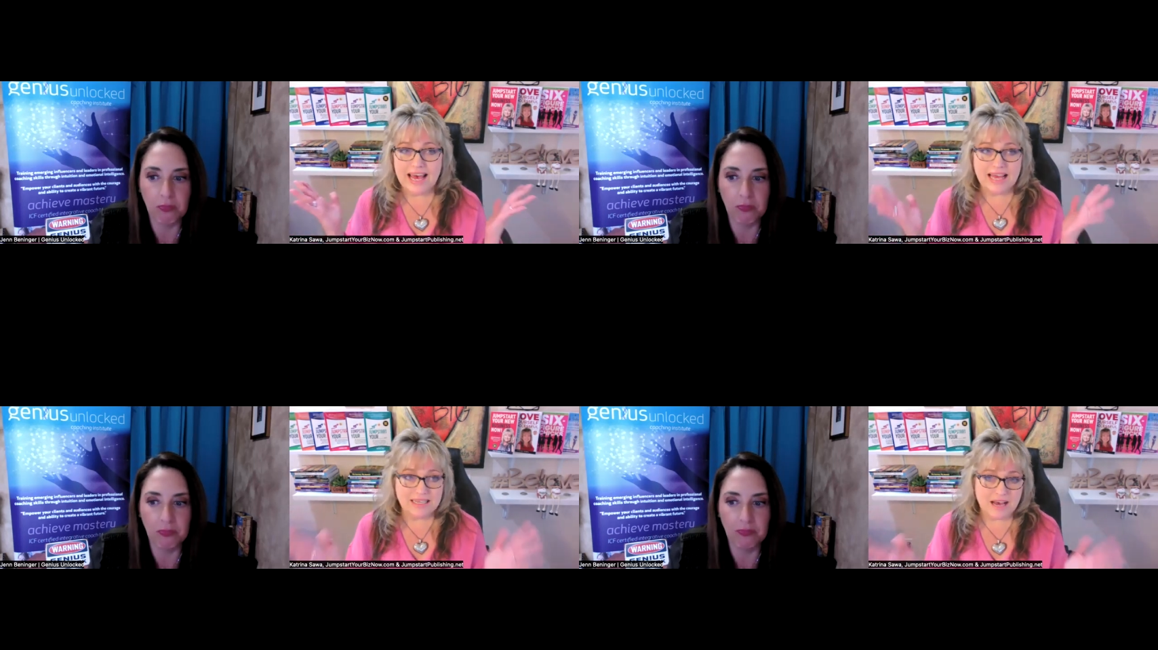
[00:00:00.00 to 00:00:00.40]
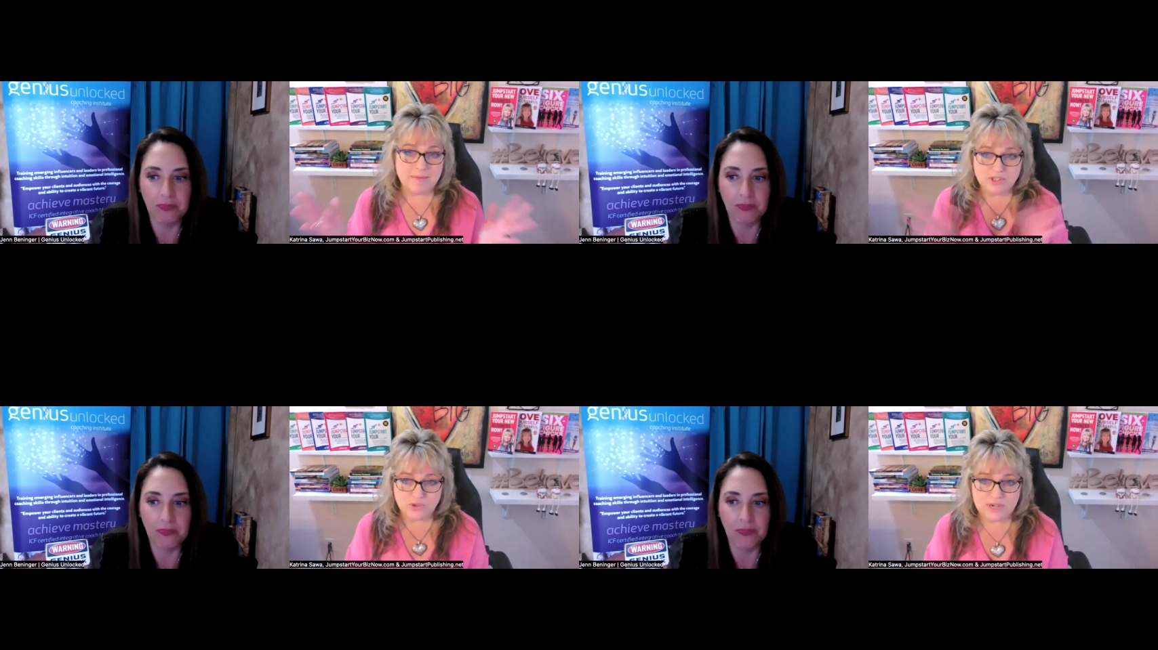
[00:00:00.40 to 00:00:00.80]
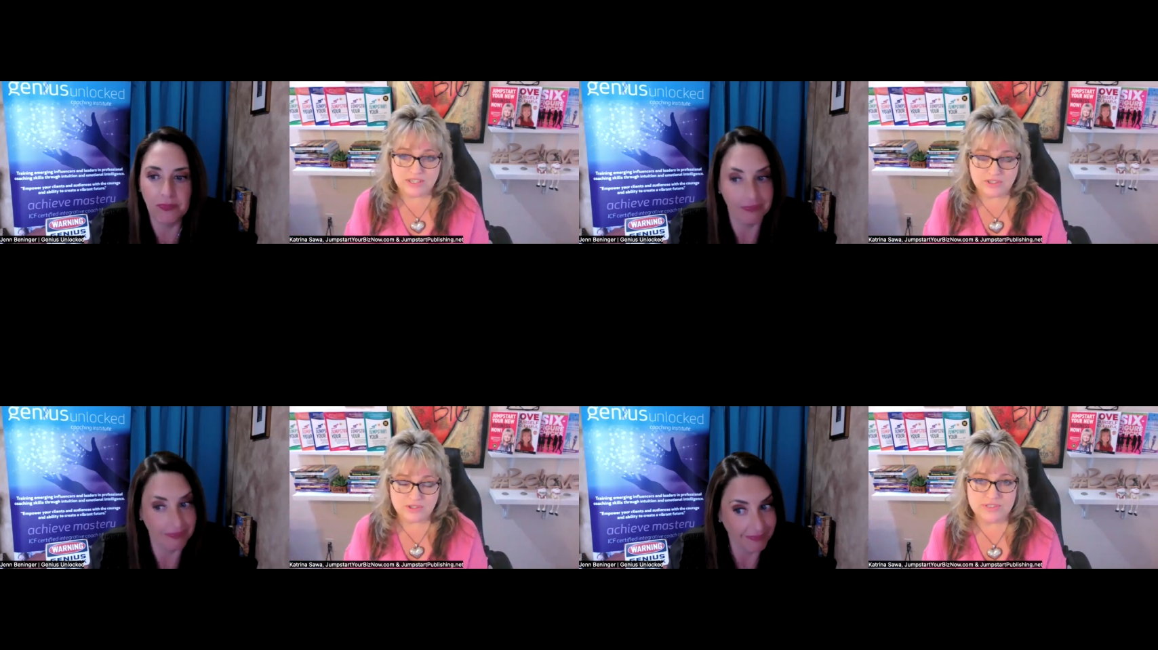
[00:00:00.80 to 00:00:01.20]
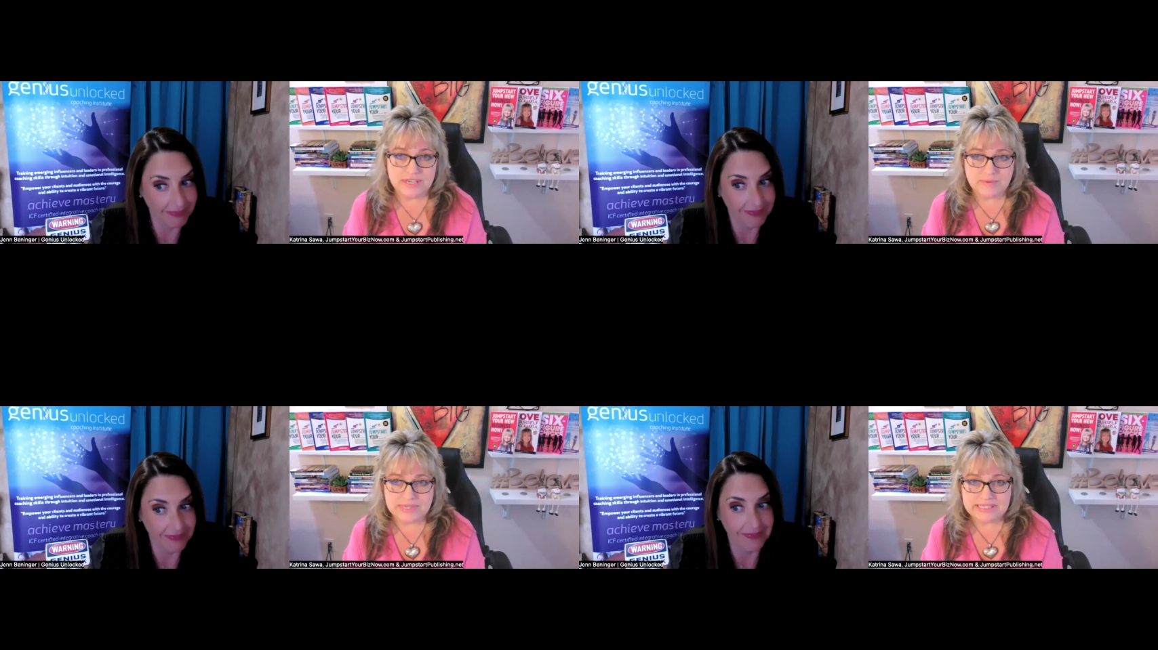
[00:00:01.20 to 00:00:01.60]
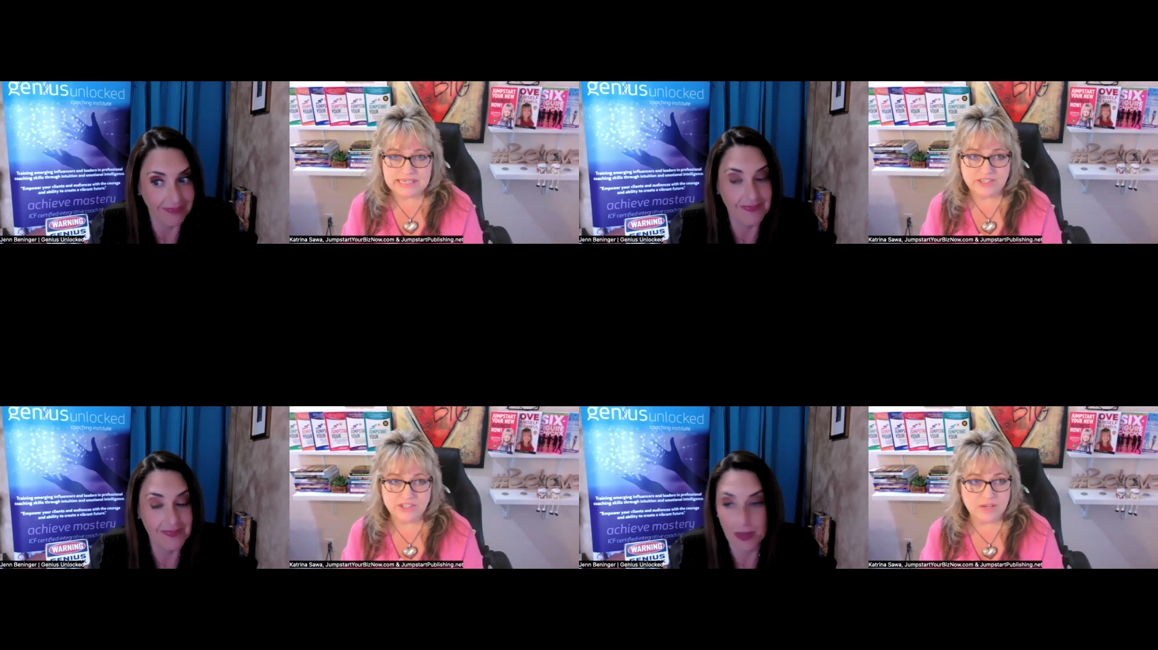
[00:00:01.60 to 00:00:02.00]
Speaker 1: And come and join us Tuesday and Wednesday,